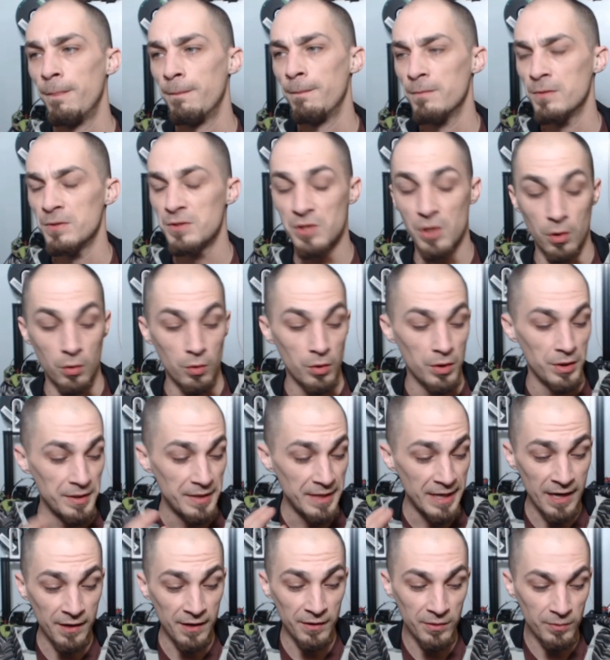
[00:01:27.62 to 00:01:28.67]
So
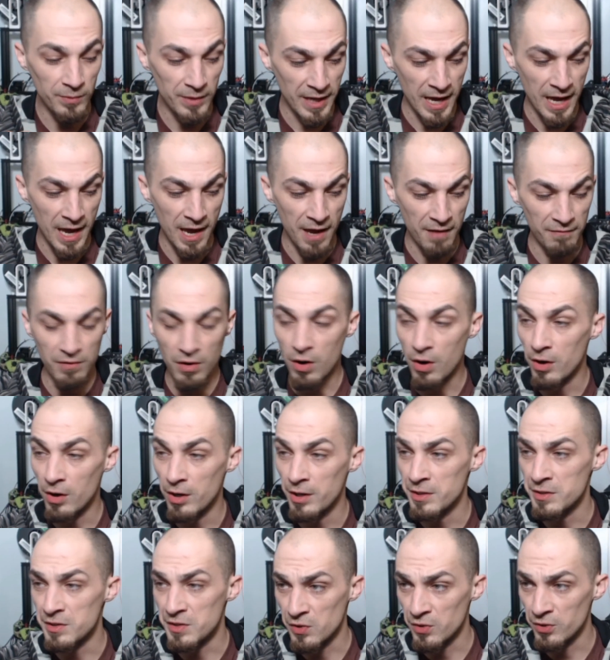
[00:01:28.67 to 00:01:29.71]
now that we have our
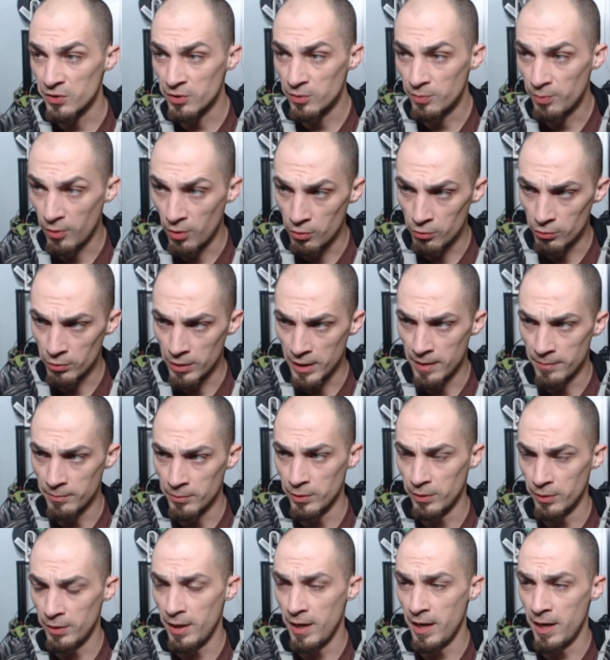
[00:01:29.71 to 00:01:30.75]
in-serial
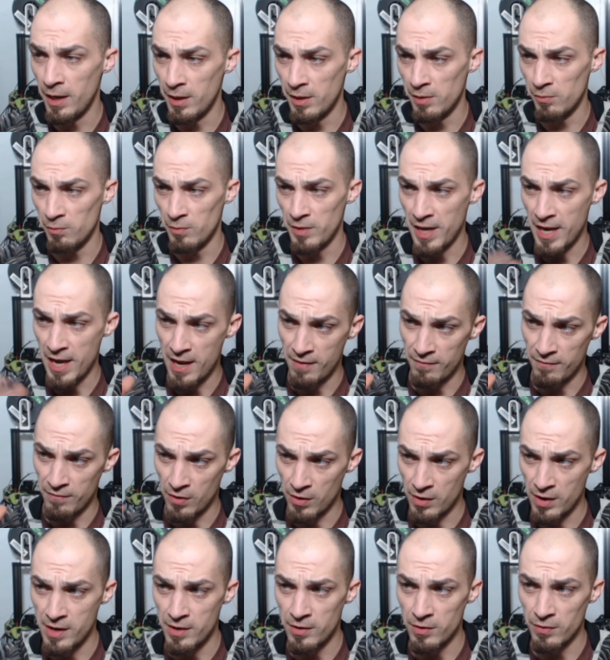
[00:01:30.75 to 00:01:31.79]
programmer and we have our
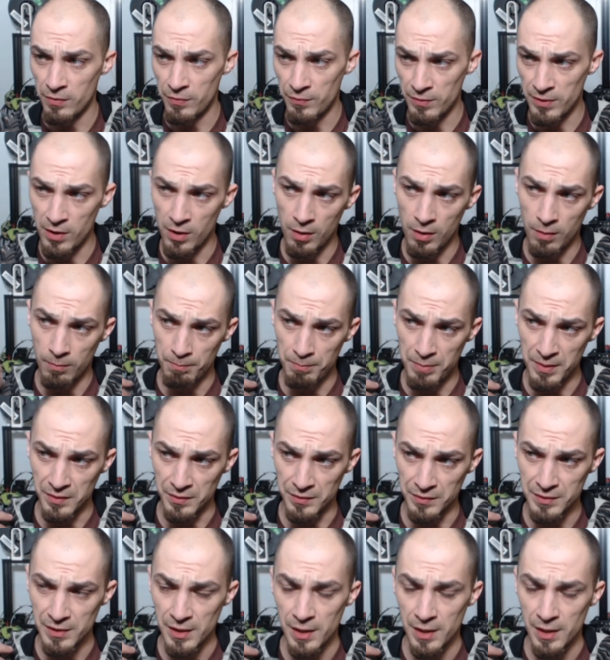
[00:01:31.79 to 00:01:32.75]
Ender 3 all built,